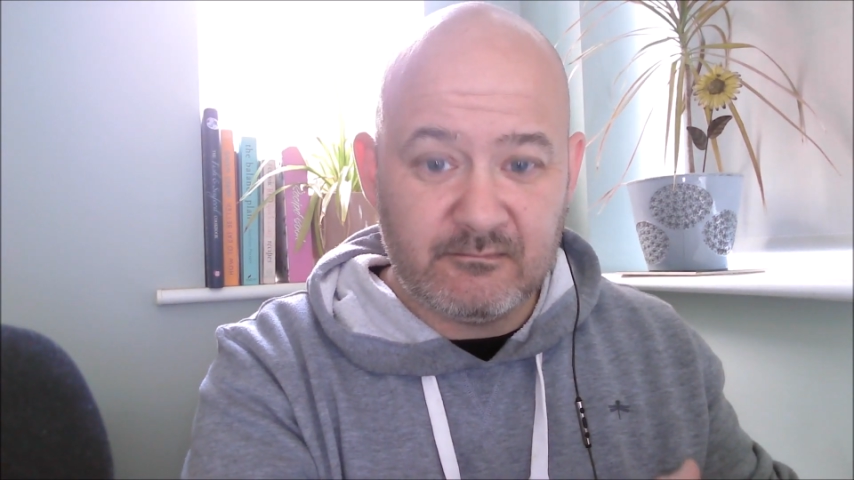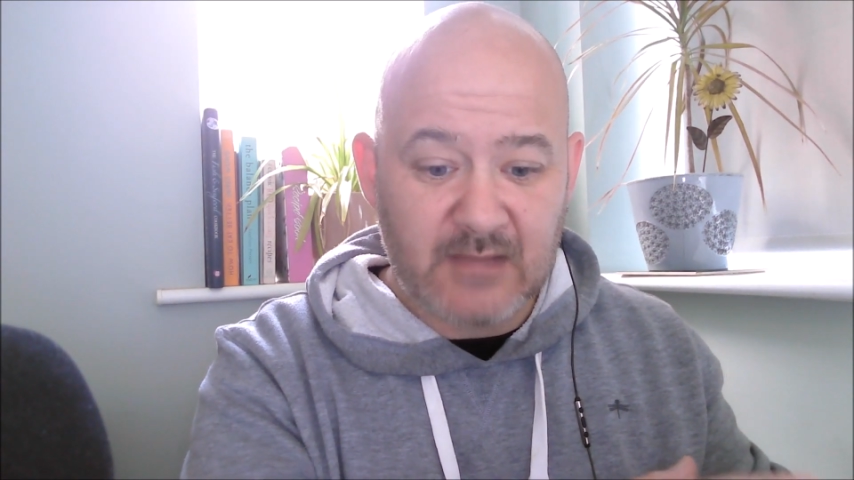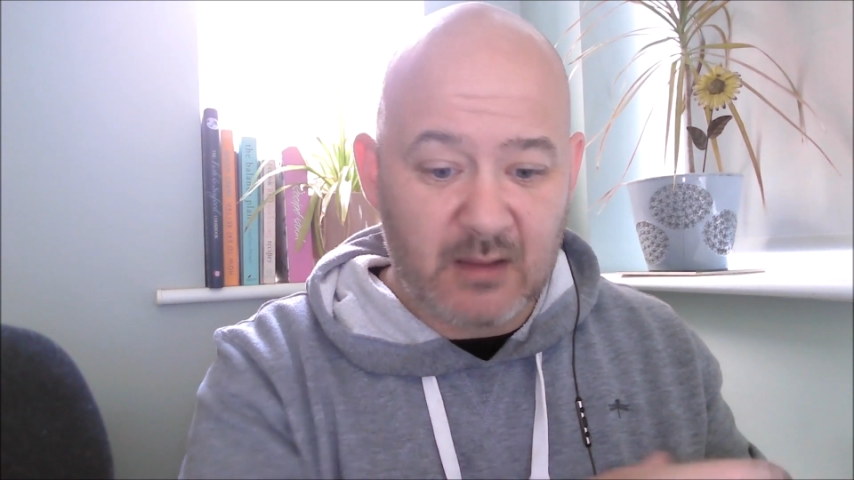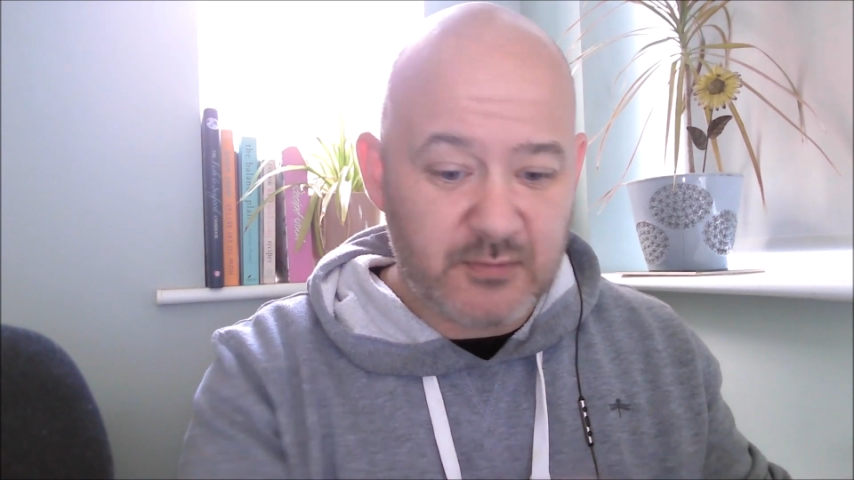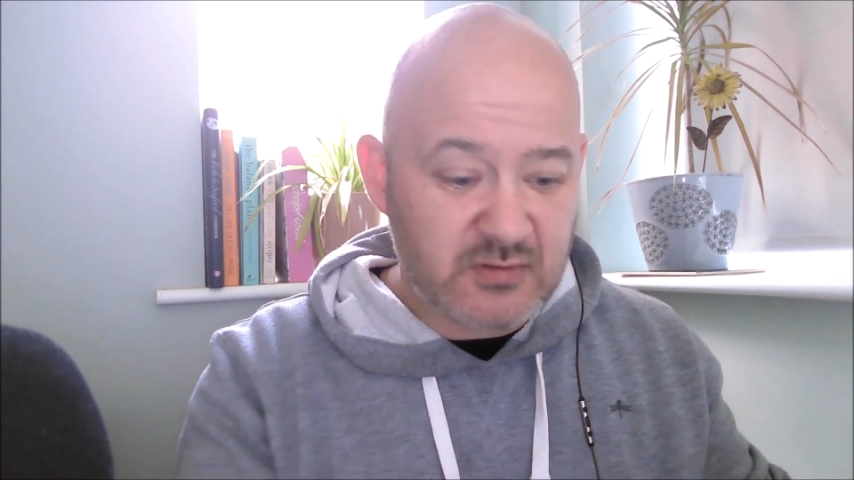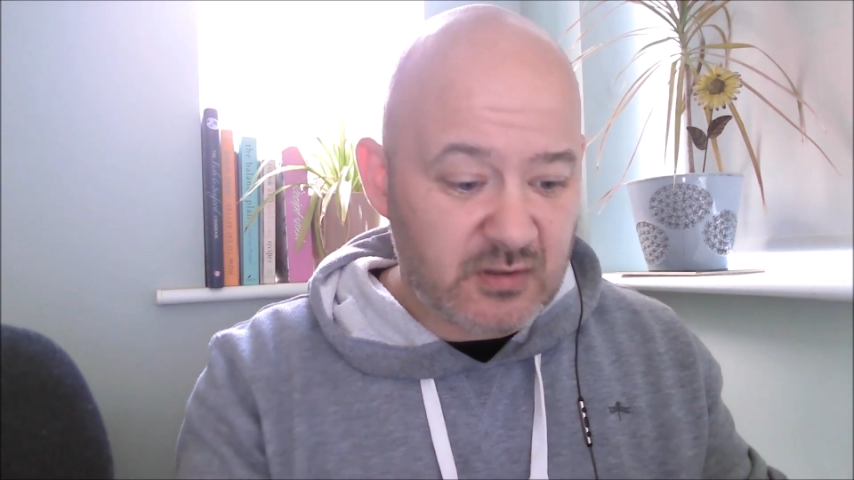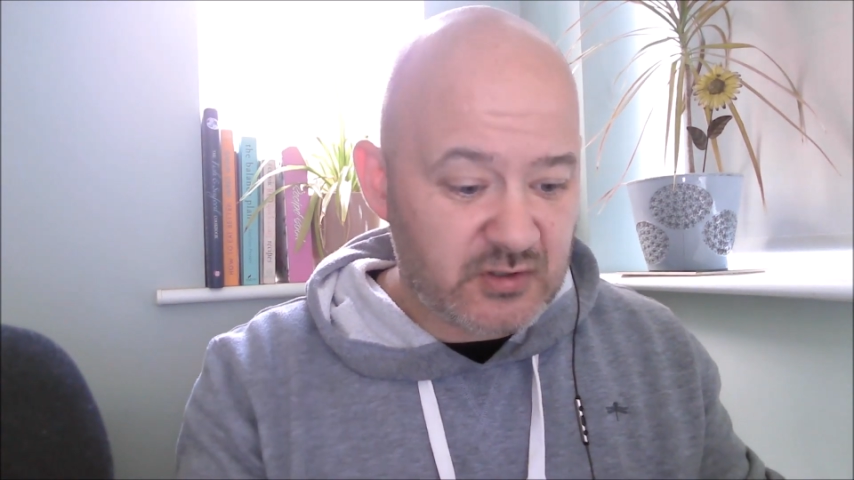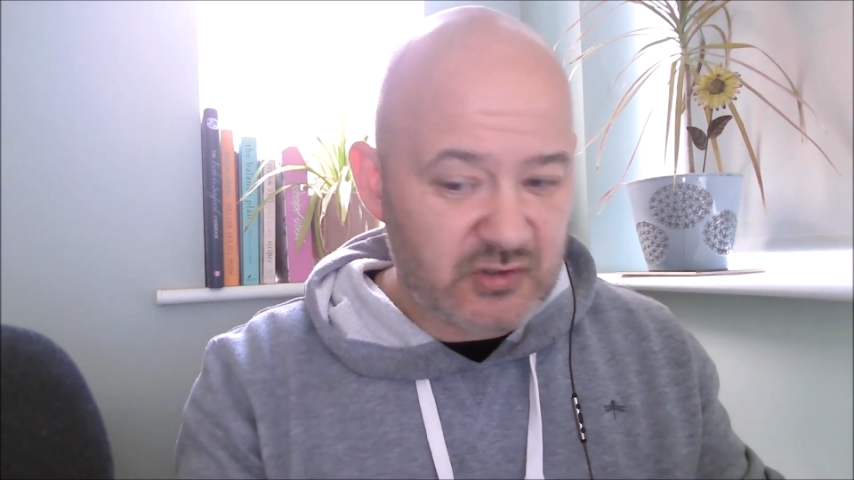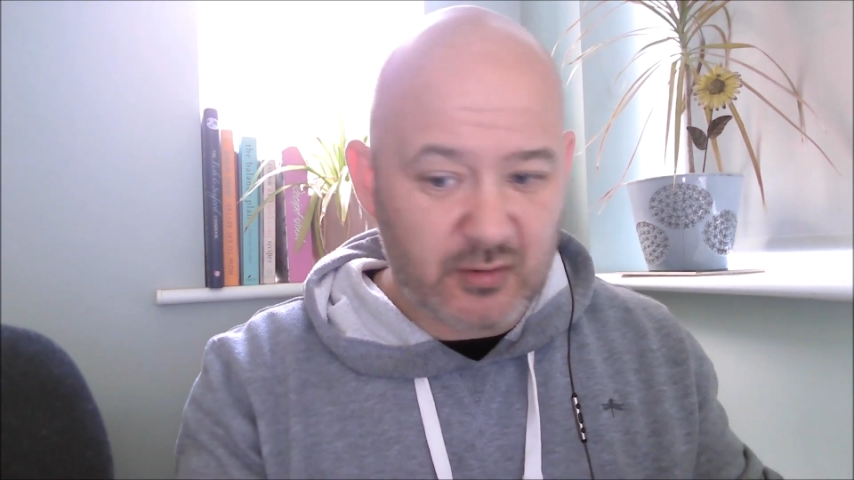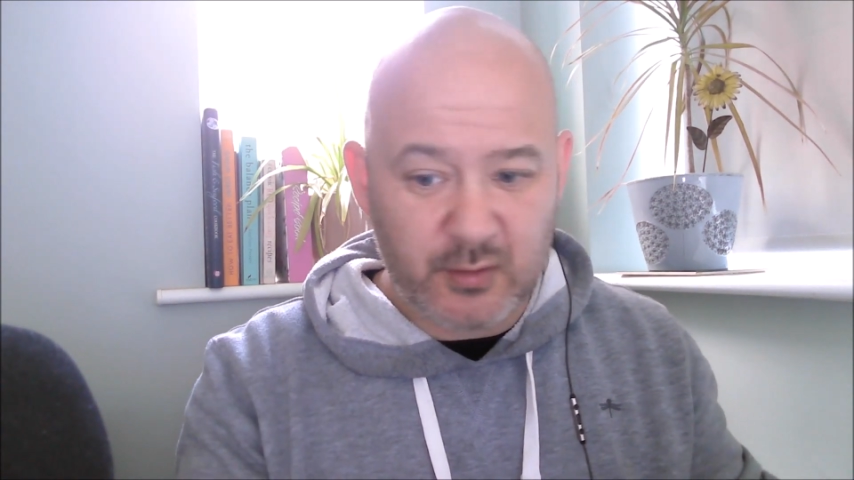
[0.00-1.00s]
I'm just going to
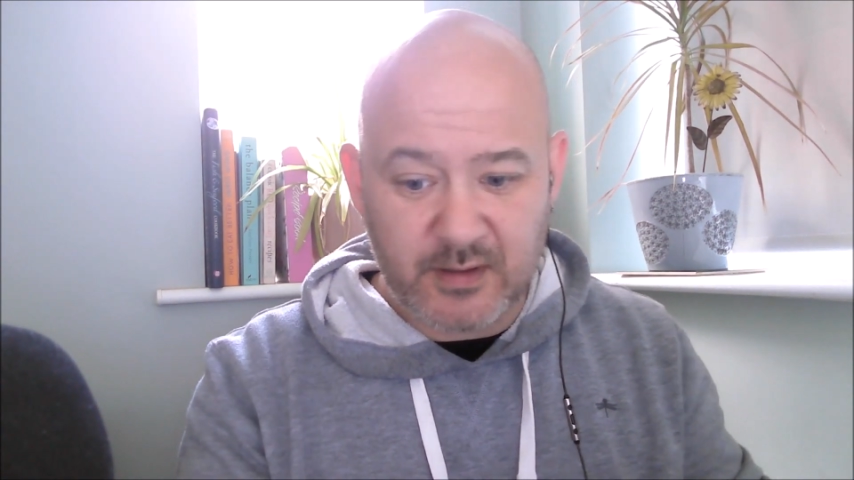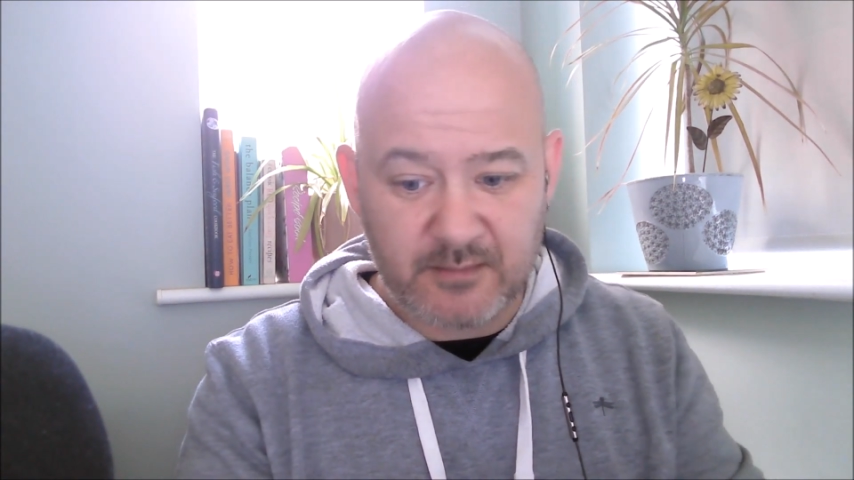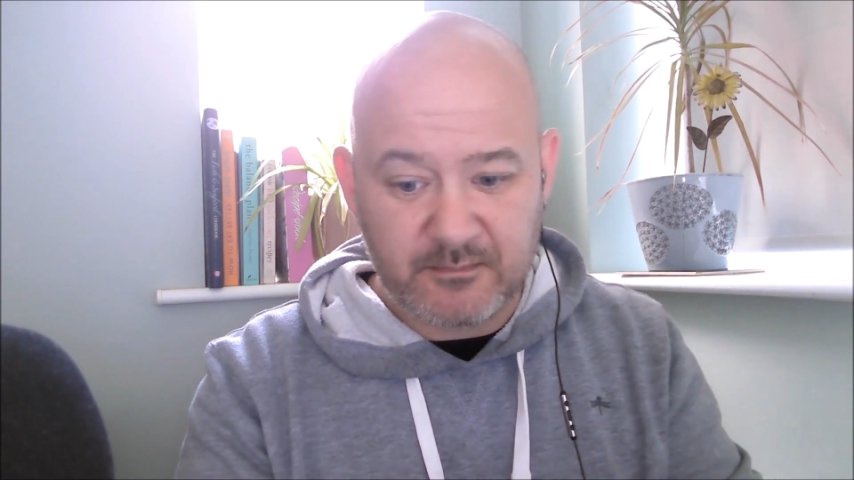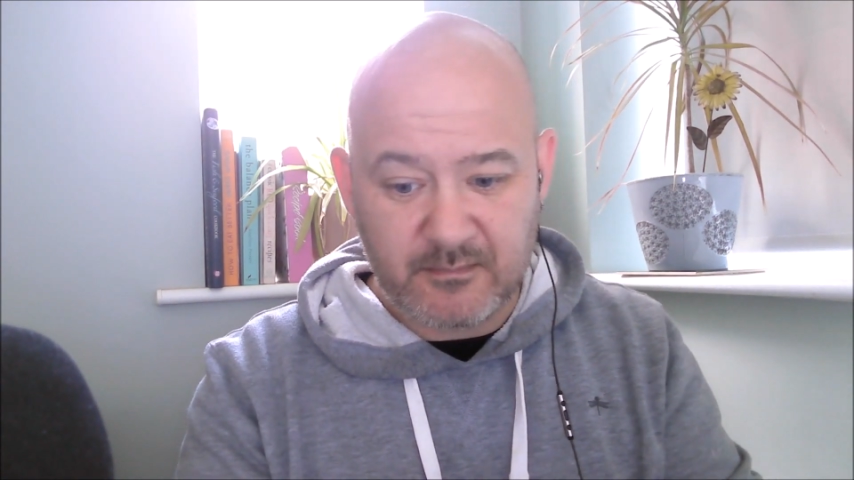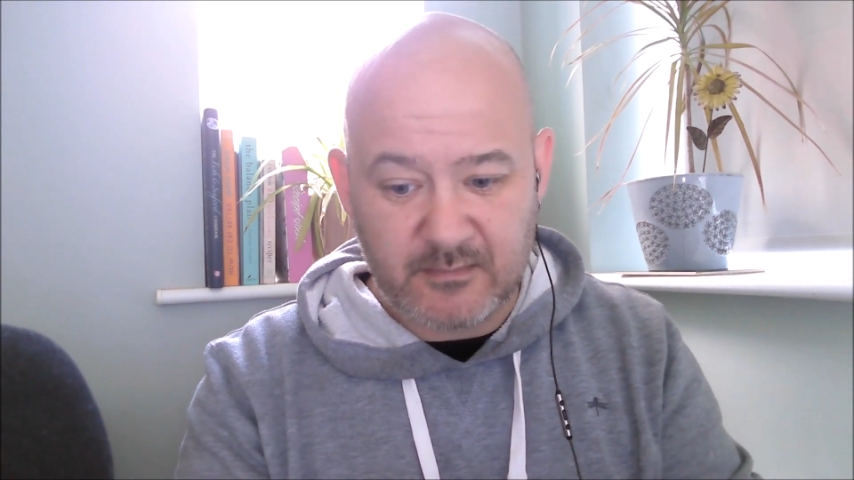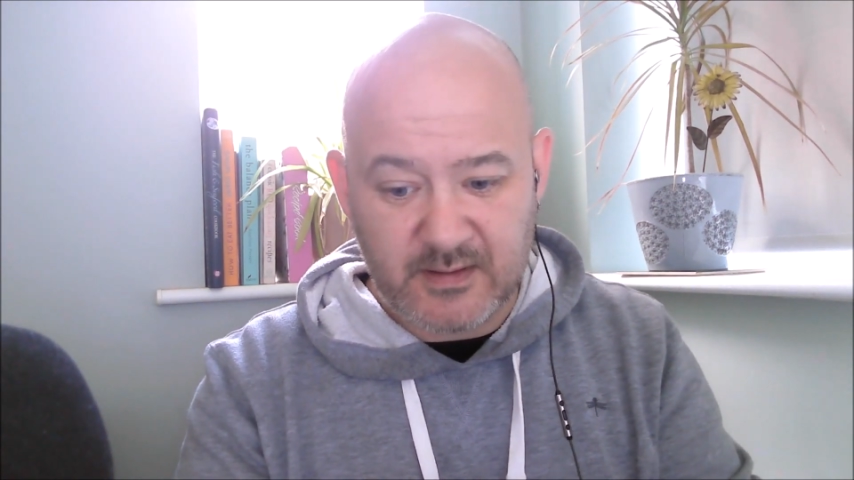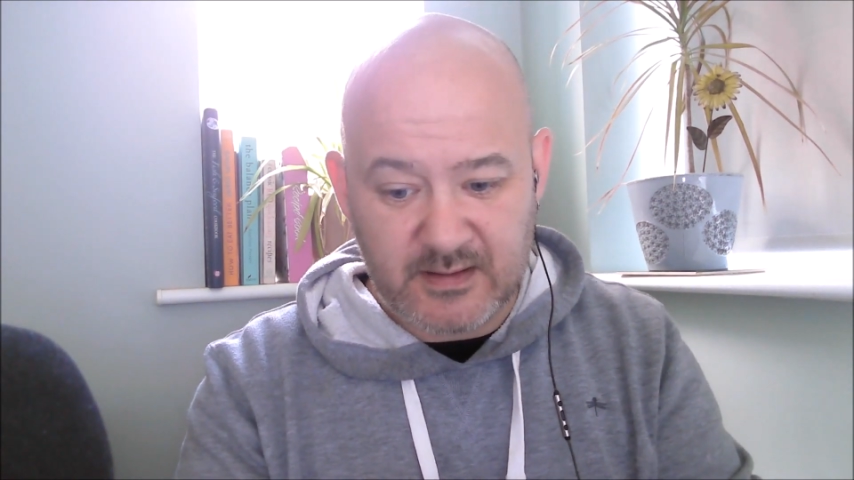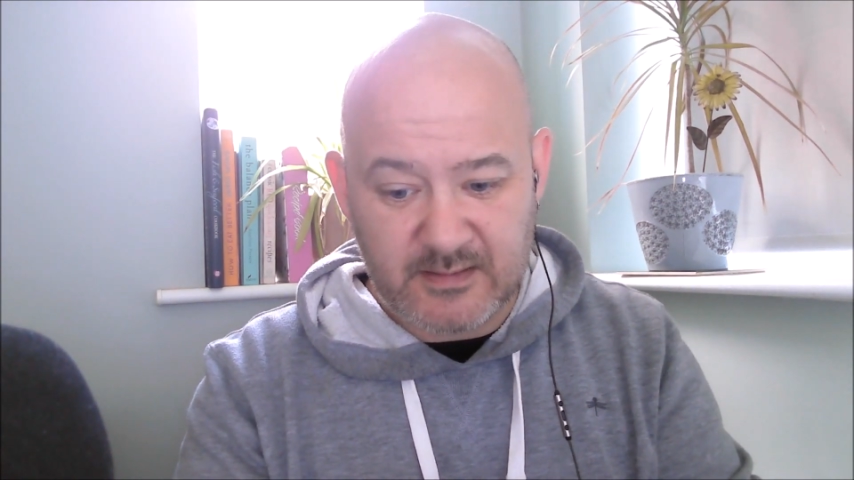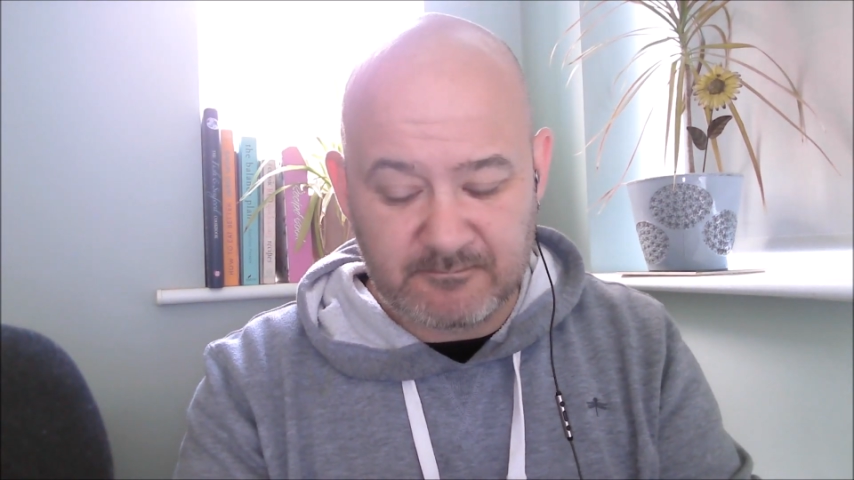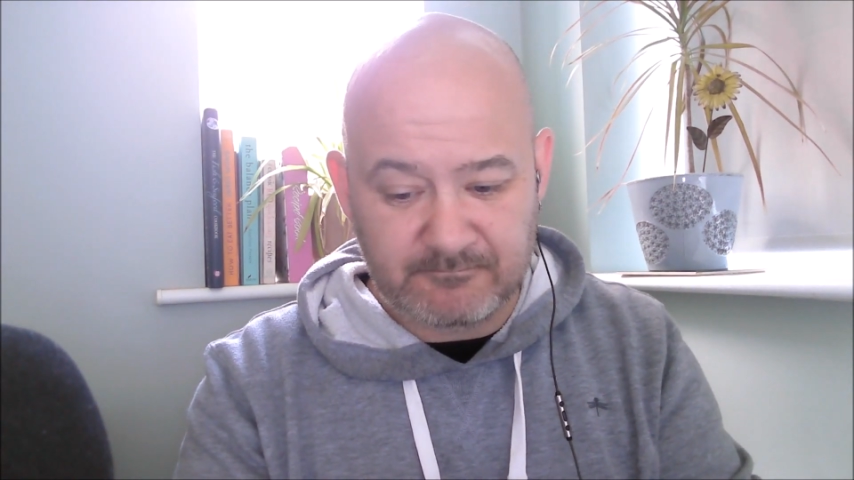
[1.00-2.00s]
show you
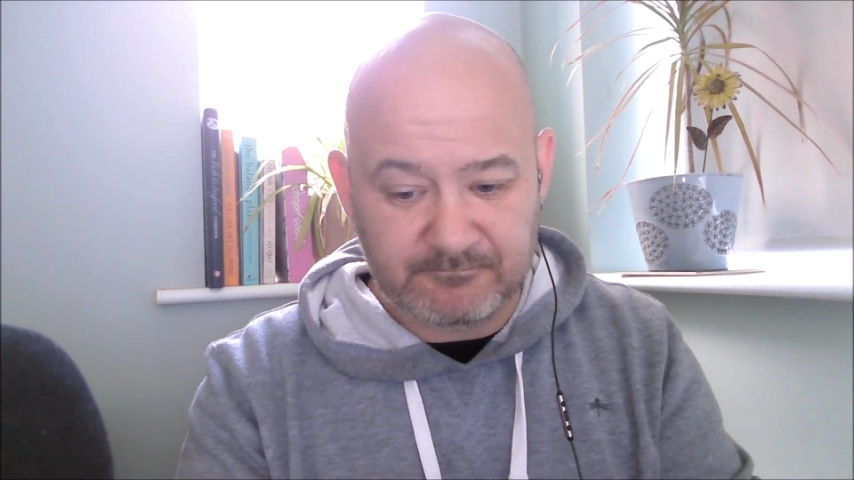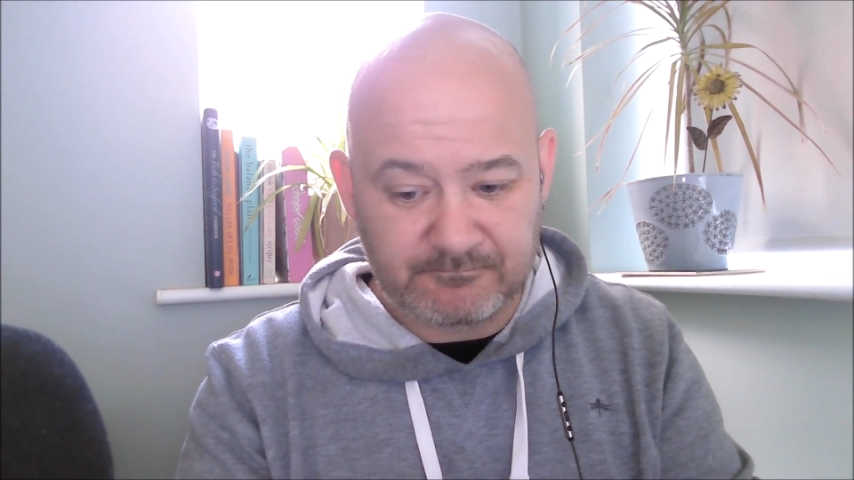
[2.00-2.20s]
a